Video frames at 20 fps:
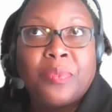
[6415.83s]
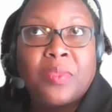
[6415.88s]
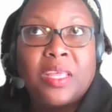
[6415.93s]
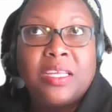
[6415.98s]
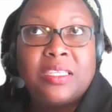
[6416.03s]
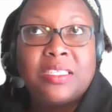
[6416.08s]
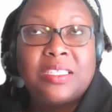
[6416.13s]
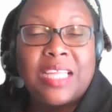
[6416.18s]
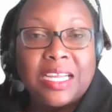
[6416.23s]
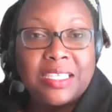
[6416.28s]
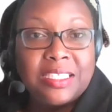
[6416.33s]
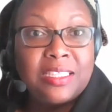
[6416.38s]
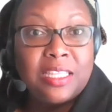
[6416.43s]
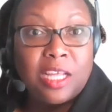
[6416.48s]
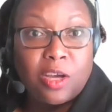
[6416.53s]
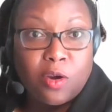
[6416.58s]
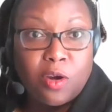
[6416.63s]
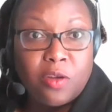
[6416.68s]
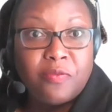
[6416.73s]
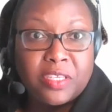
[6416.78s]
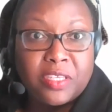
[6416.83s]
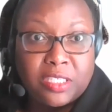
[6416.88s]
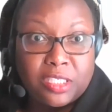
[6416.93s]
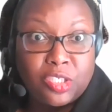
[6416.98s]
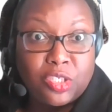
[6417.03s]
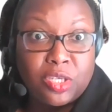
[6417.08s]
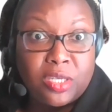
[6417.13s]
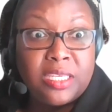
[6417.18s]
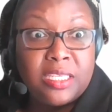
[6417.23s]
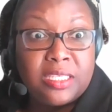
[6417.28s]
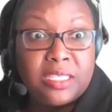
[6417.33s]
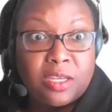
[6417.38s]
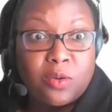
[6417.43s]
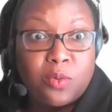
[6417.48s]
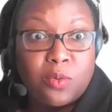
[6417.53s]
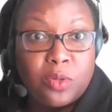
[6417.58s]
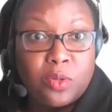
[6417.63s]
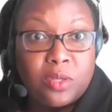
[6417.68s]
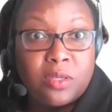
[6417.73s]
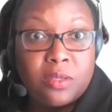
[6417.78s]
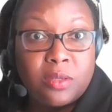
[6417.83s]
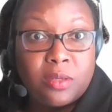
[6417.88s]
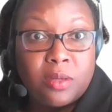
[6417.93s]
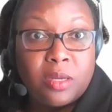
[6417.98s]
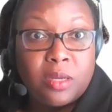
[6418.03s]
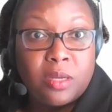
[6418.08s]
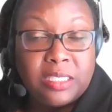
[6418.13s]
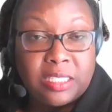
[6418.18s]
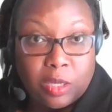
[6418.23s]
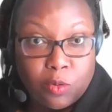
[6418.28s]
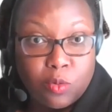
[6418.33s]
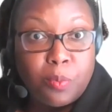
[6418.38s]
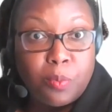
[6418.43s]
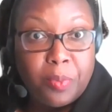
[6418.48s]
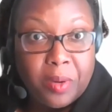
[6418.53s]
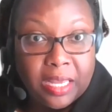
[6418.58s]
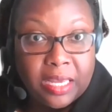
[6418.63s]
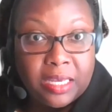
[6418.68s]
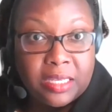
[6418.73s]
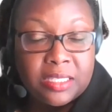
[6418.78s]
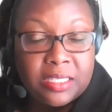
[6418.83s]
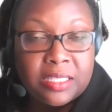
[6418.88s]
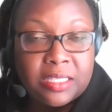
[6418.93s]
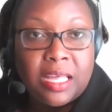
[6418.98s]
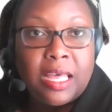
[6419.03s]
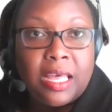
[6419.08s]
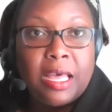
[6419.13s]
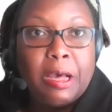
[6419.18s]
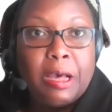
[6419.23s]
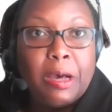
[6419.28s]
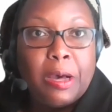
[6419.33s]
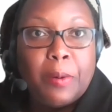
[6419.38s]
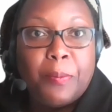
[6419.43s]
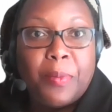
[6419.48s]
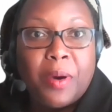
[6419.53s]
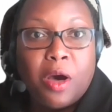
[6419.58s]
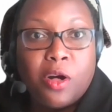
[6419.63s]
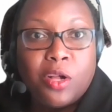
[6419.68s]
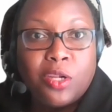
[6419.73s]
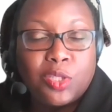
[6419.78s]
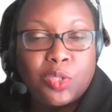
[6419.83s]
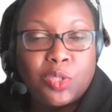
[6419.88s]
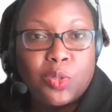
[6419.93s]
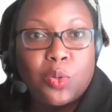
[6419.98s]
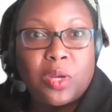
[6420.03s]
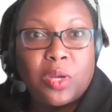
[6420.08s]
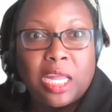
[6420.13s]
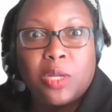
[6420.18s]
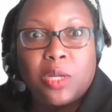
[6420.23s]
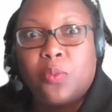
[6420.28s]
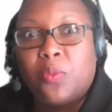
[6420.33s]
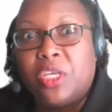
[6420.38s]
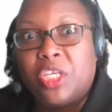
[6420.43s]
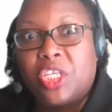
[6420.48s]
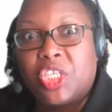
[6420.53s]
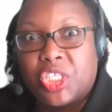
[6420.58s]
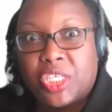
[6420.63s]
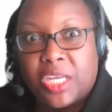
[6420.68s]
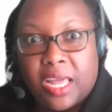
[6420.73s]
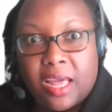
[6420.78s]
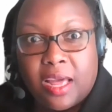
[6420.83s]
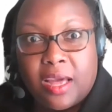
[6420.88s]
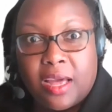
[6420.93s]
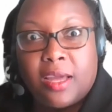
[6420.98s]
starting the conversation is a good place. But also, can we share